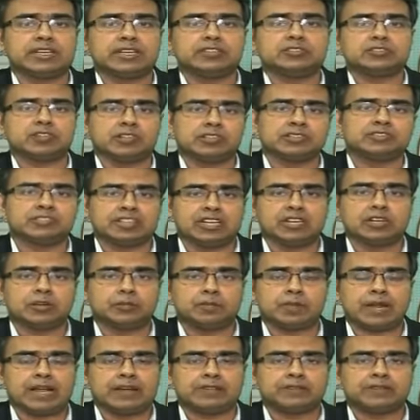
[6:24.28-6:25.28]
things on a single
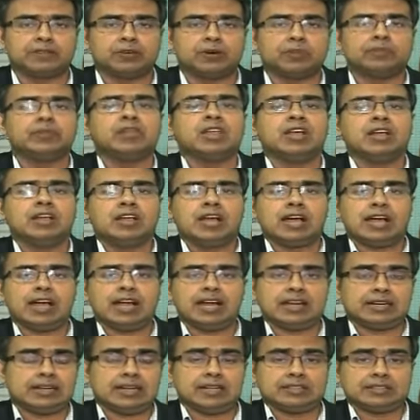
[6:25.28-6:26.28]
platform,
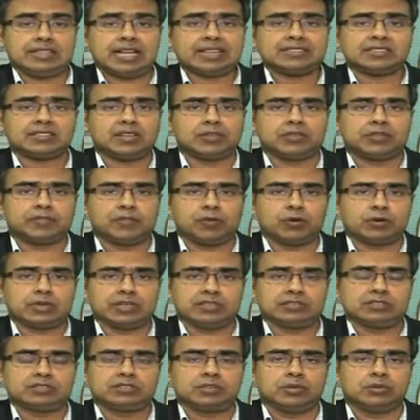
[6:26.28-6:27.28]
and that's our
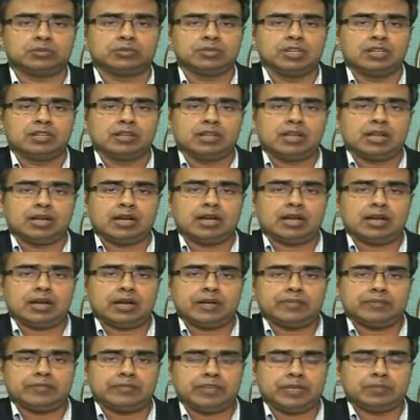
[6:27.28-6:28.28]
focus. So
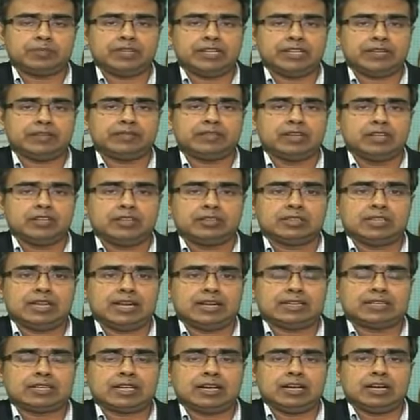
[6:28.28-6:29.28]
uh, we believe
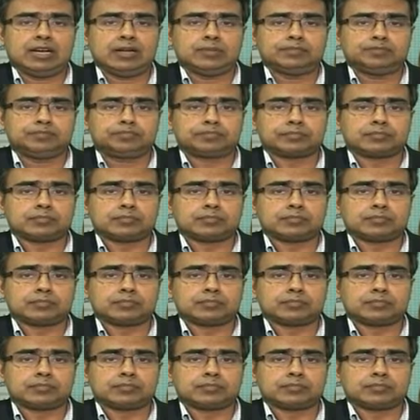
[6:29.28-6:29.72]
that uh,